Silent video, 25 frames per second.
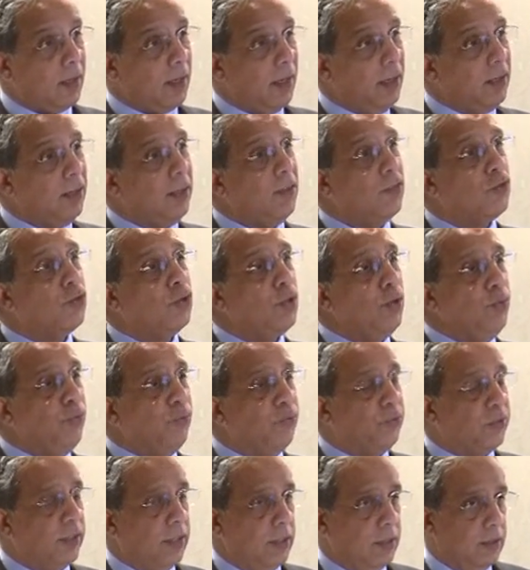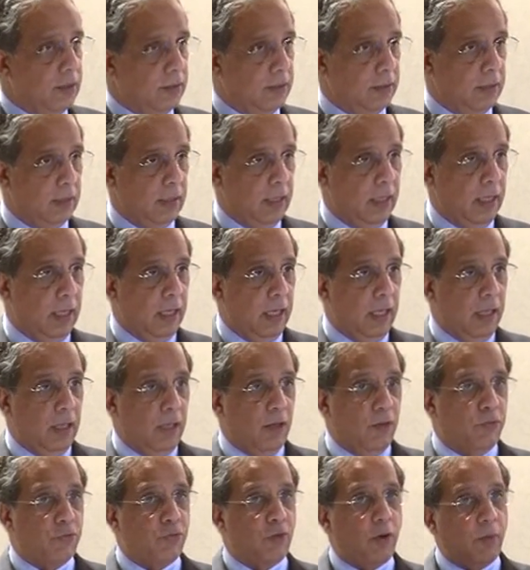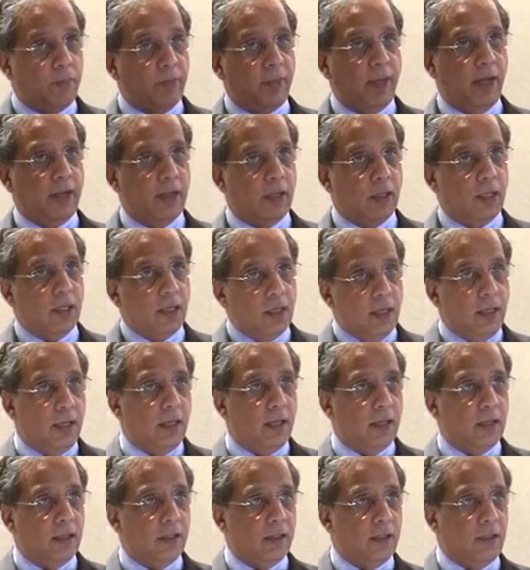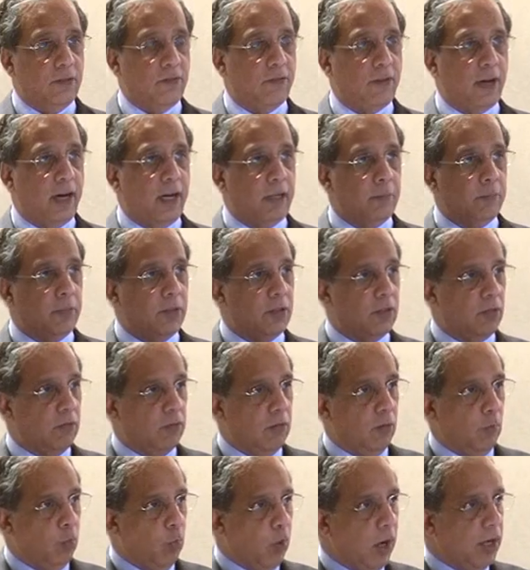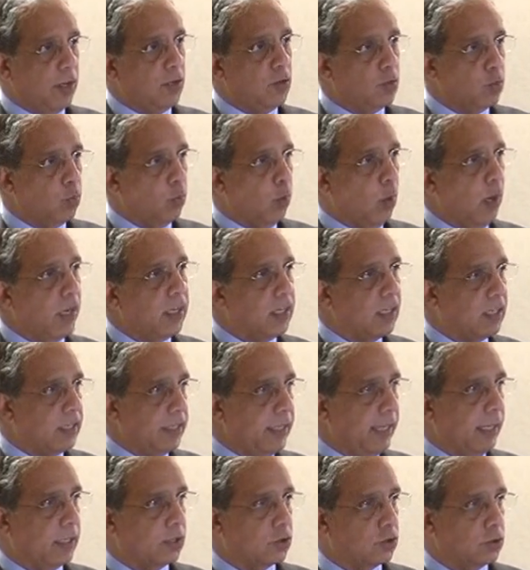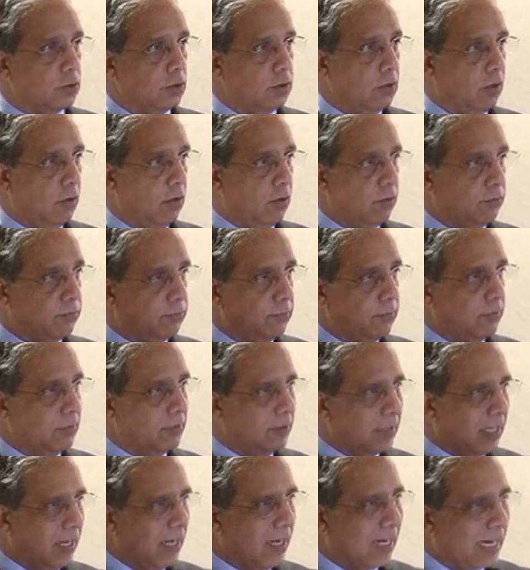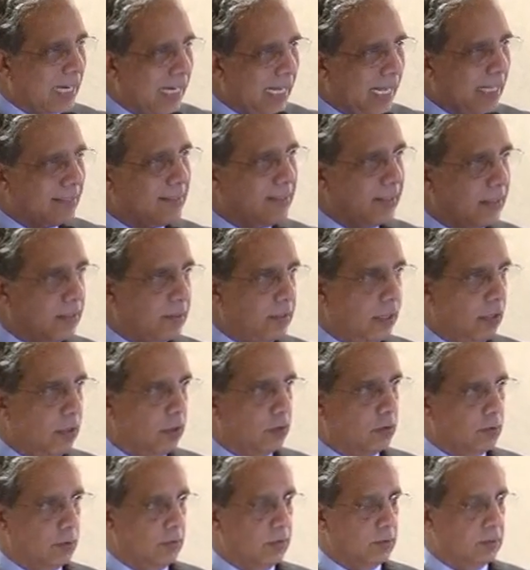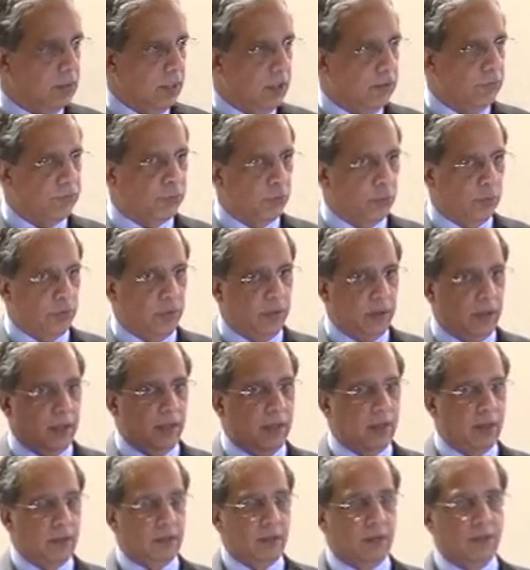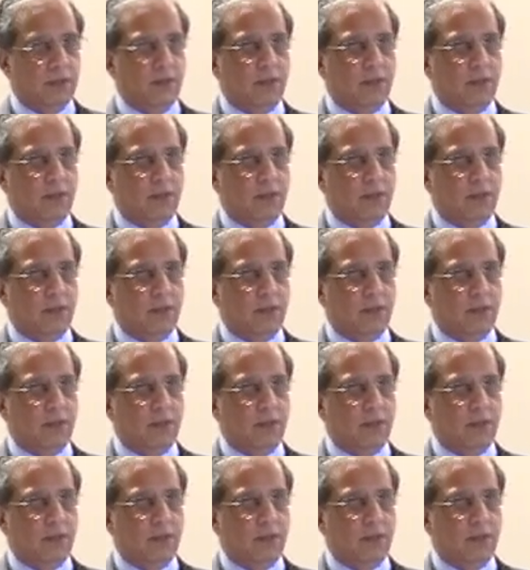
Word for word: it has shifted from that earlier environment of a one-to-one -one connection of a classic tele telephone uh,